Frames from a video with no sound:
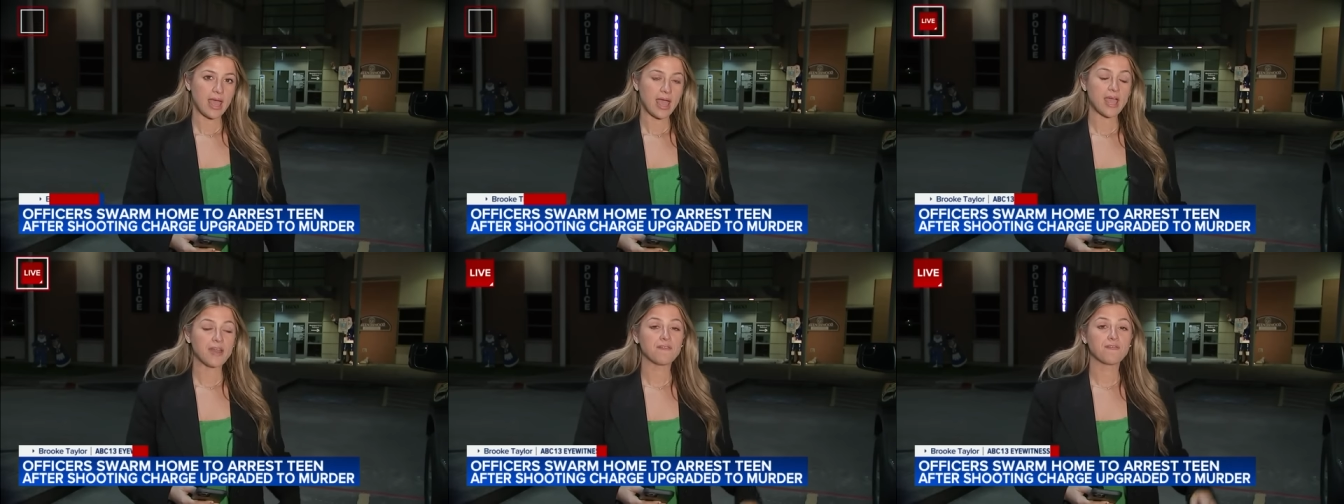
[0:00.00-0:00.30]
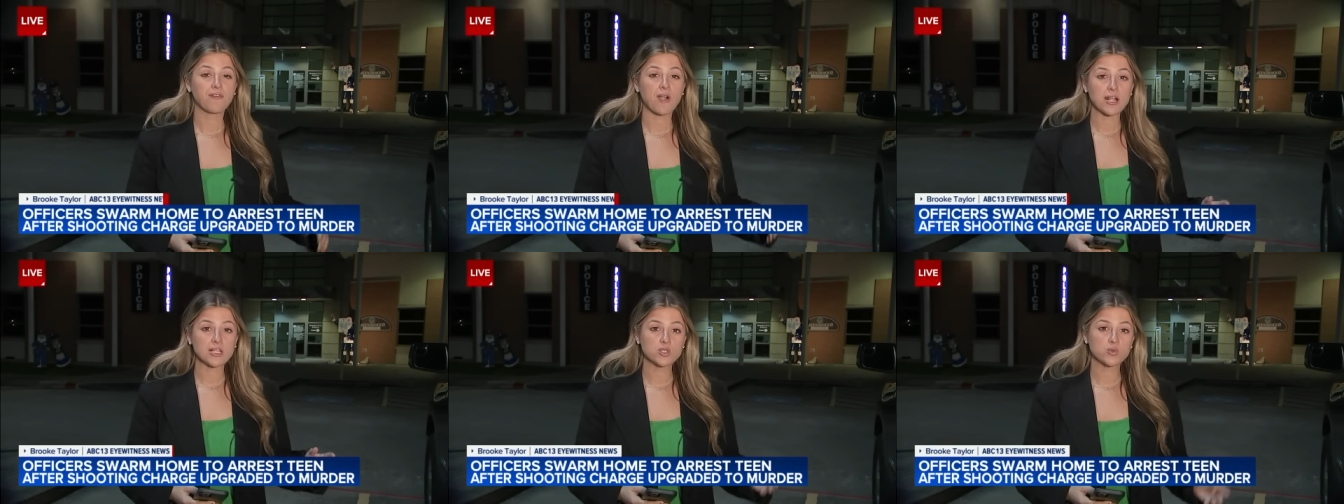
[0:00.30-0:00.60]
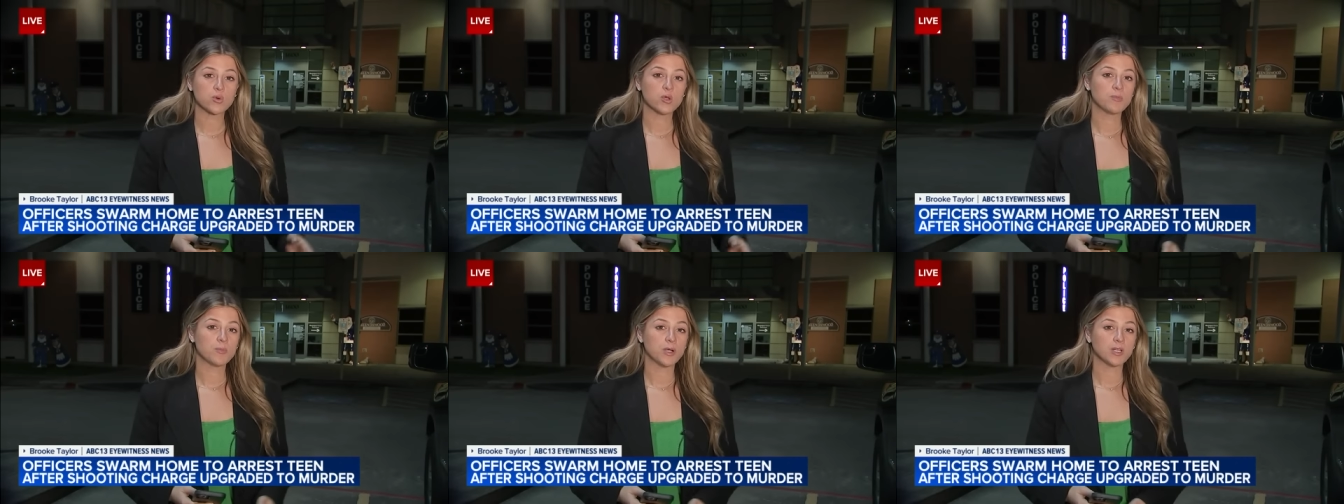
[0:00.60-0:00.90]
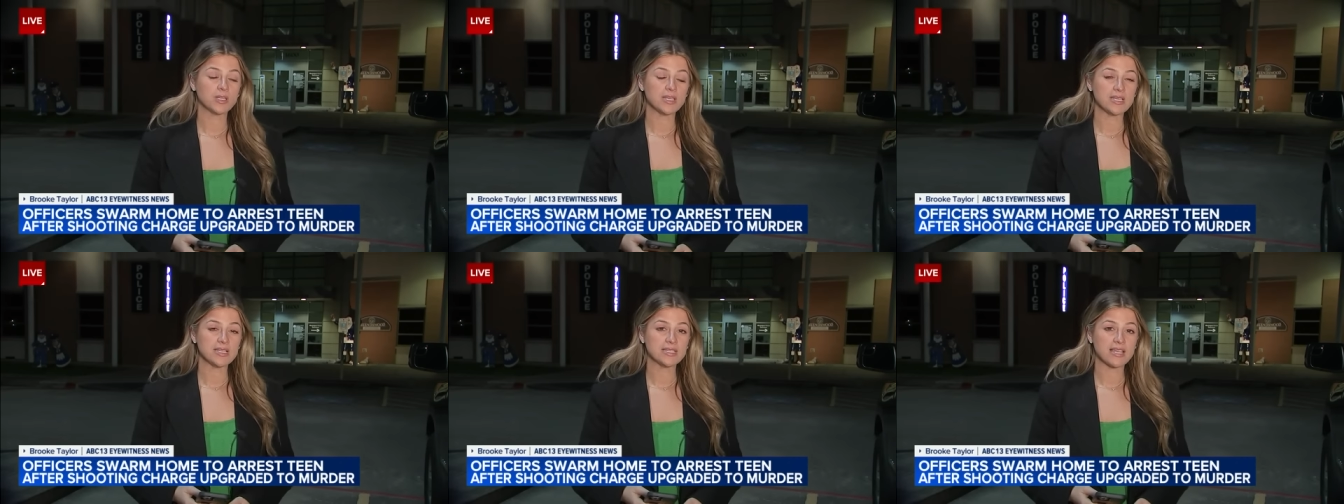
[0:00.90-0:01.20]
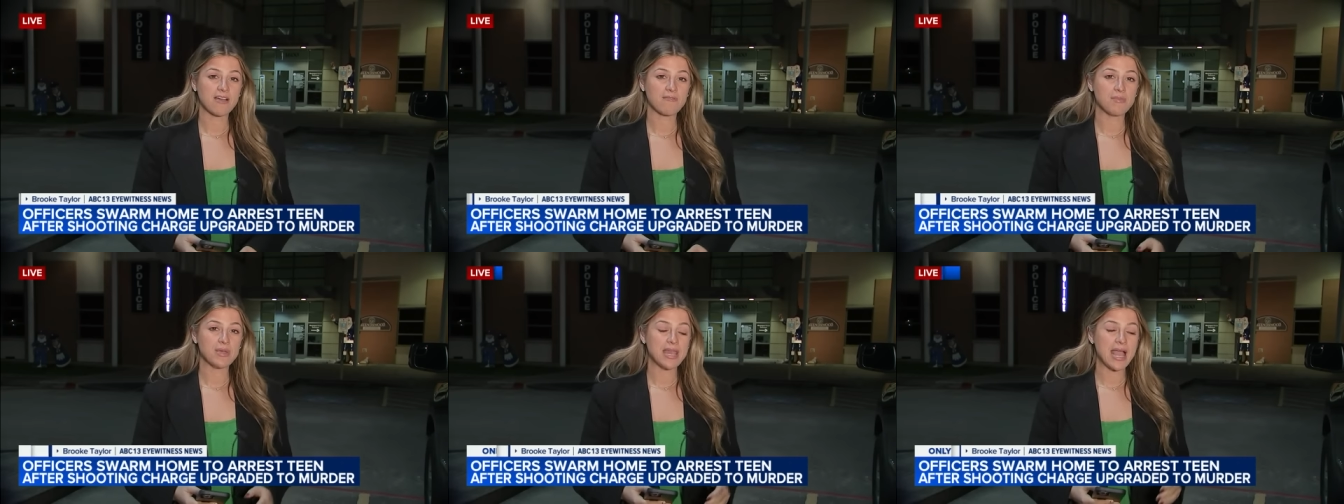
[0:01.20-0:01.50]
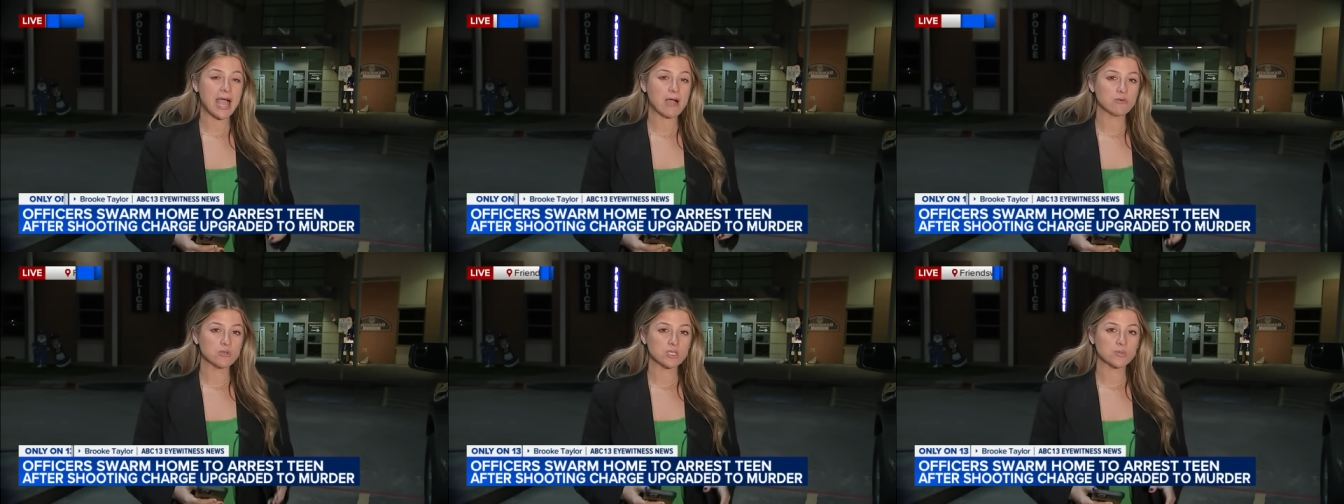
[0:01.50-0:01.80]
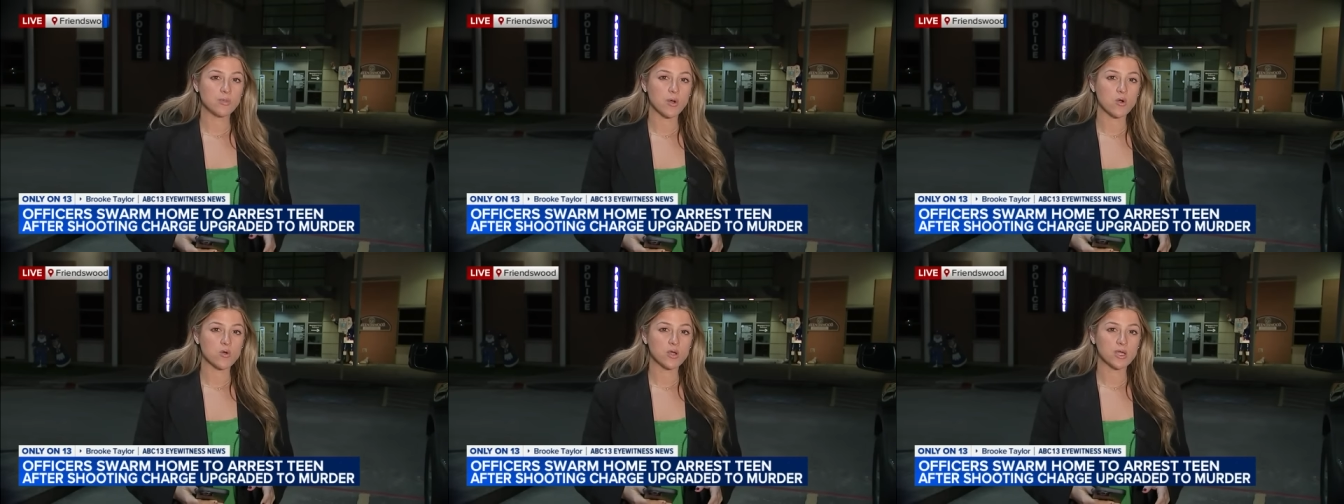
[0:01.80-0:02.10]
And Friendswood police have been
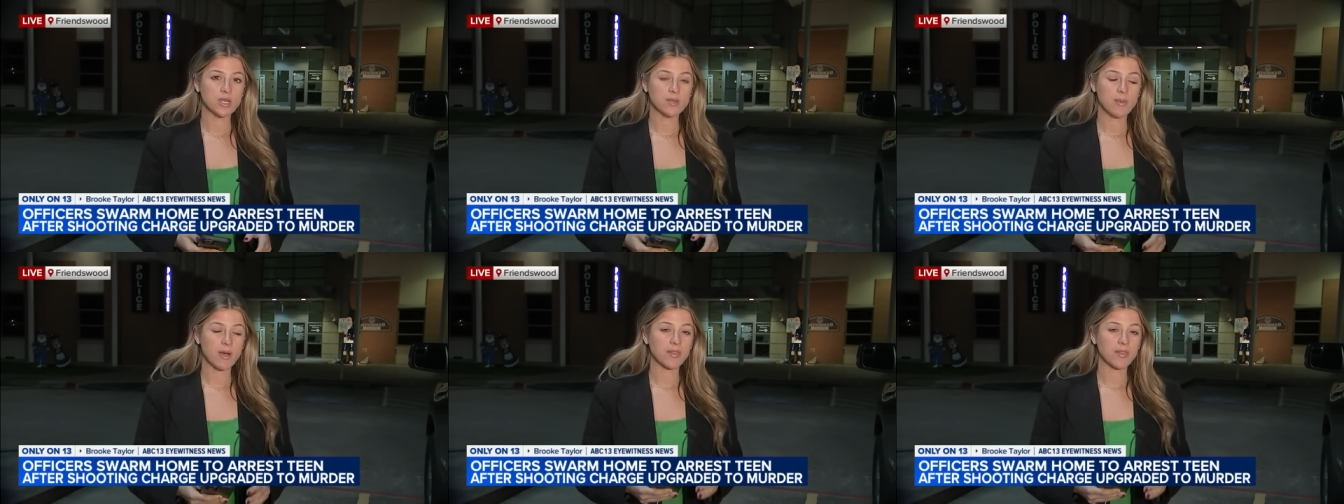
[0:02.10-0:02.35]
outspoken